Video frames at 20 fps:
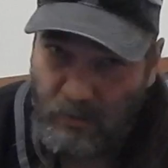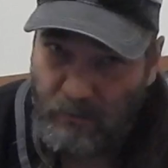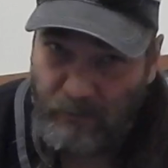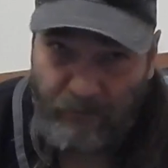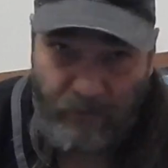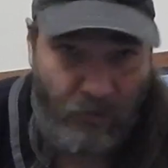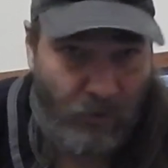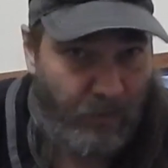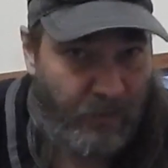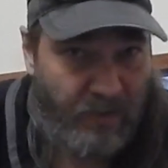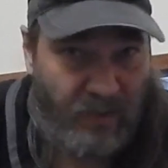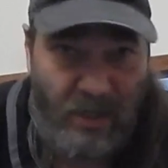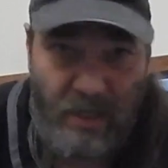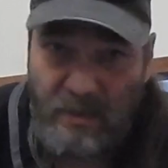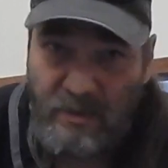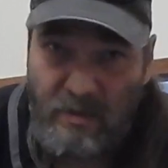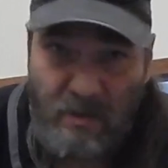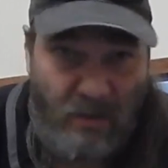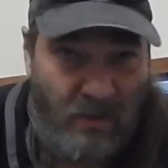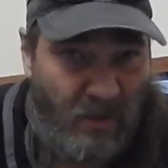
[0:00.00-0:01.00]
film
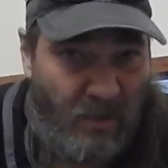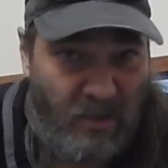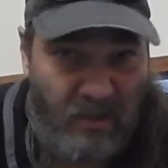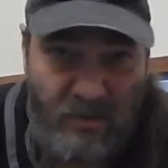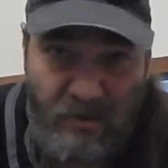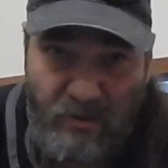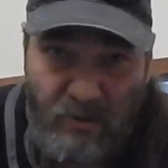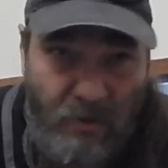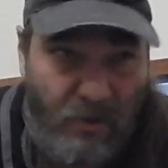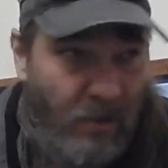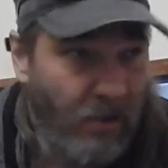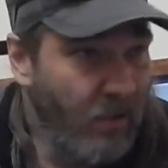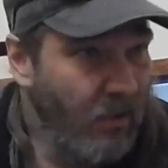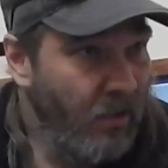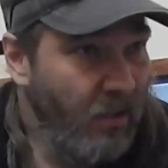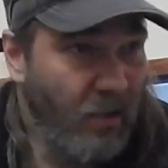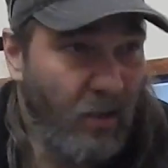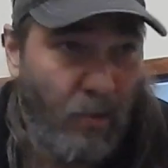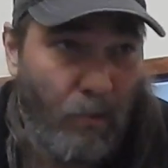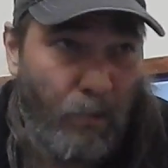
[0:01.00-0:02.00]
sets, an extra,
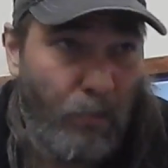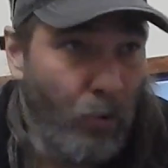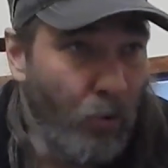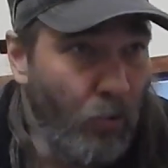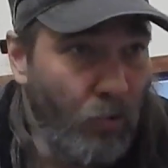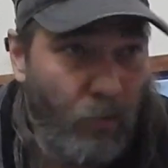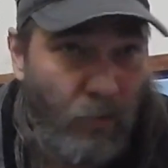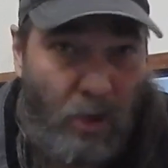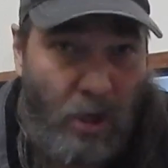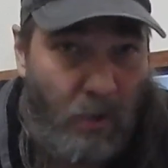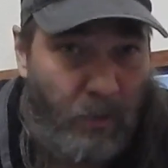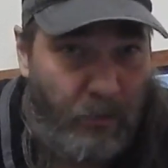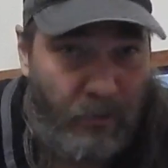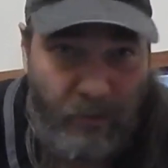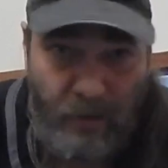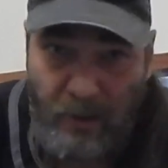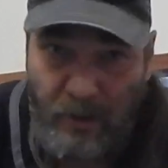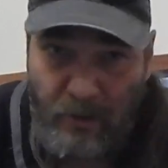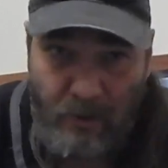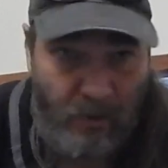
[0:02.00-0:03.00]
a boom
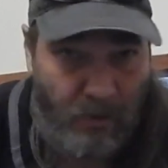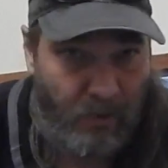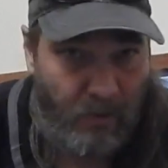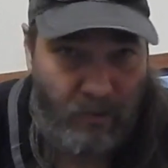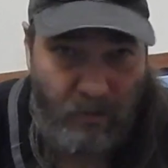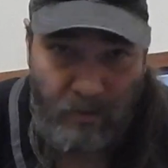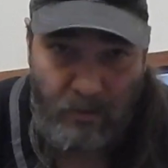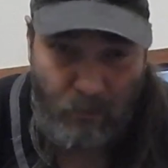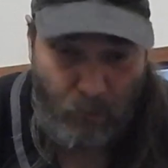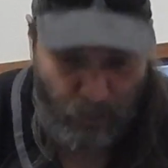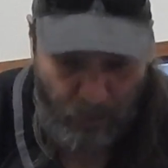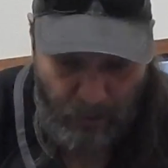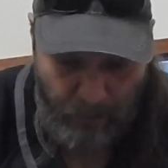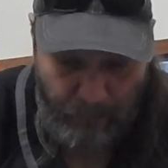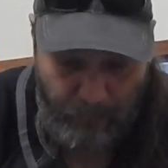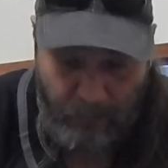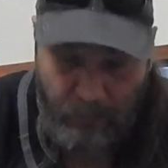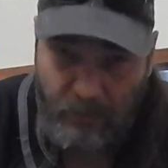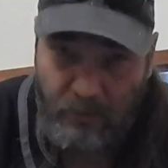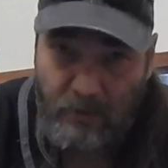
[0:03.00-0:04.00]
operator,
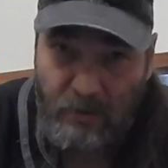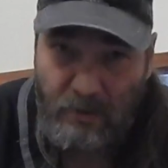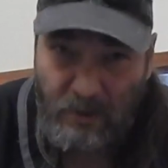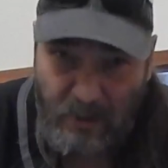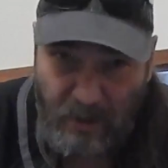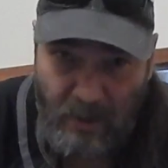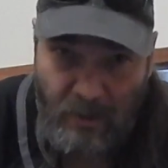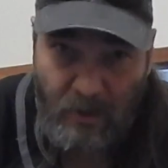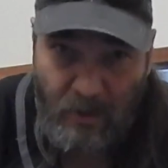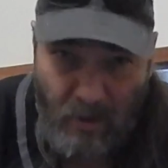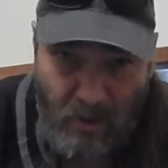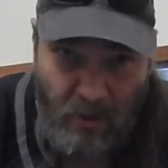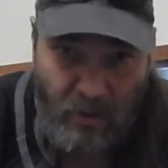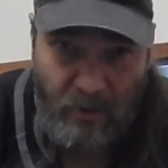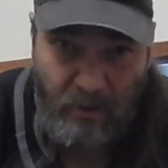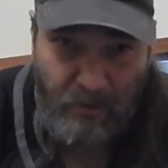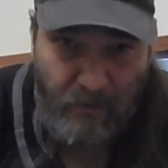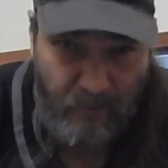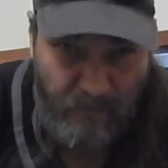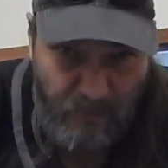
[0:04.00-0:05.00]
whatever. Get
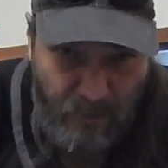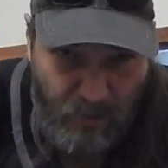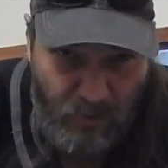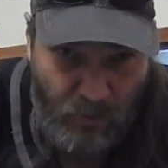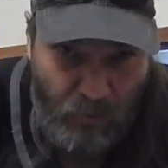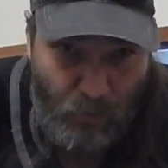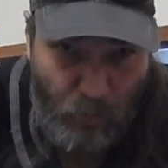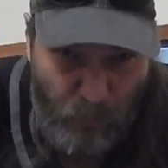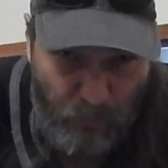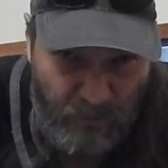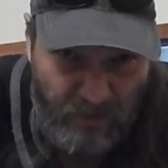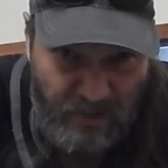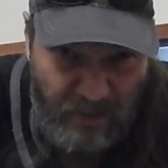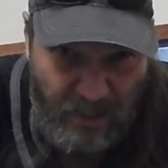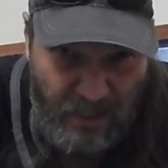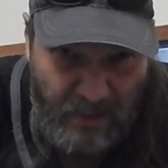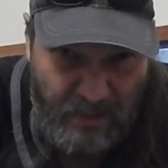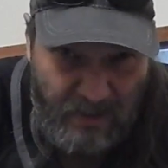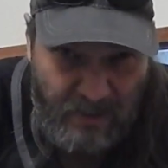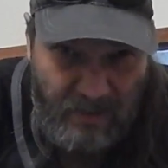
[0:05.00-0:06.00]
on to
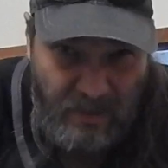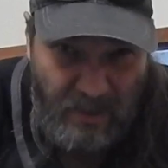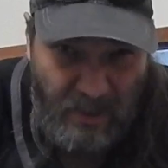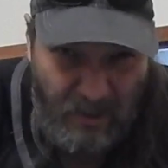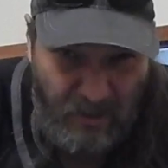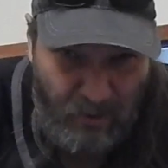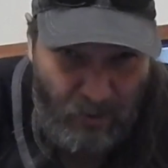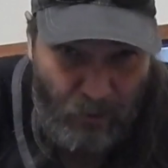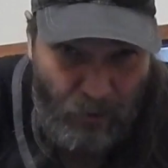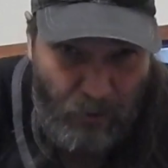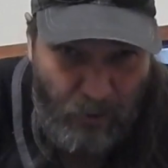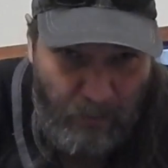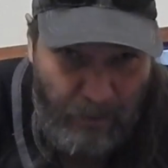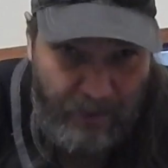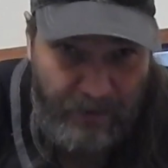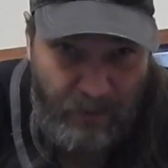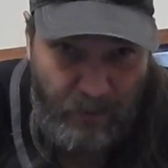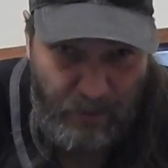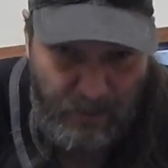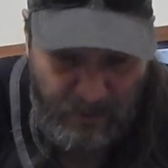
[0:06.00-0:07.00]
sets and learn
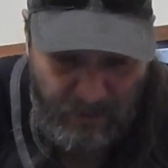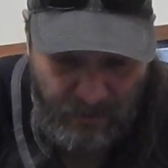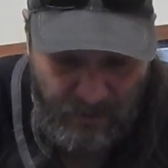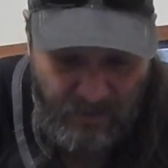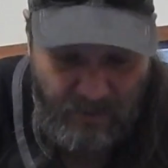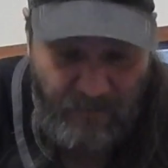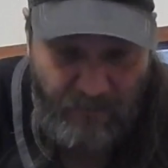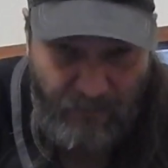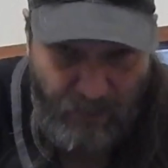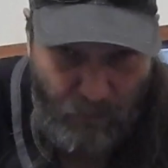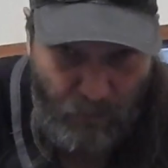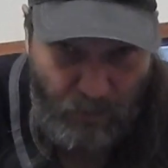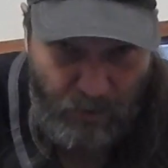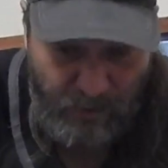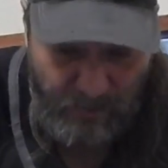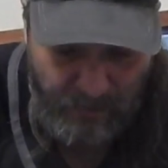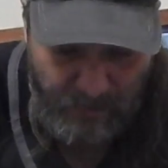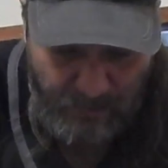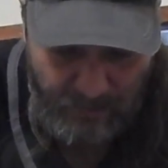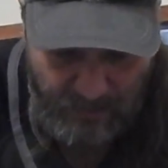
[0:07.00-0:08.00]
about the business if you want
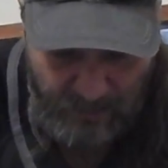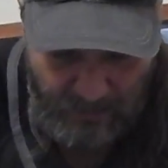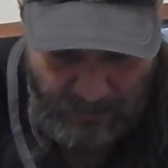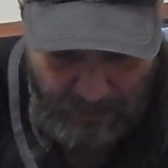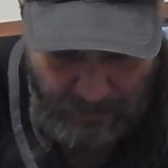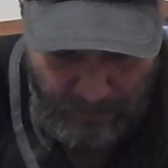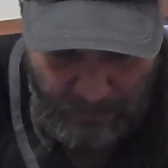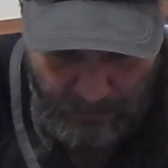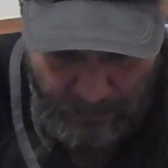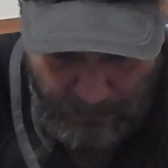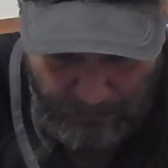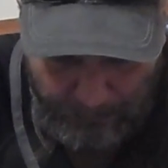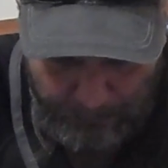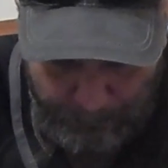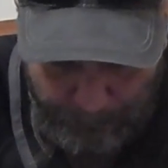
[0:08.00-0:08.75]
to succeed in it.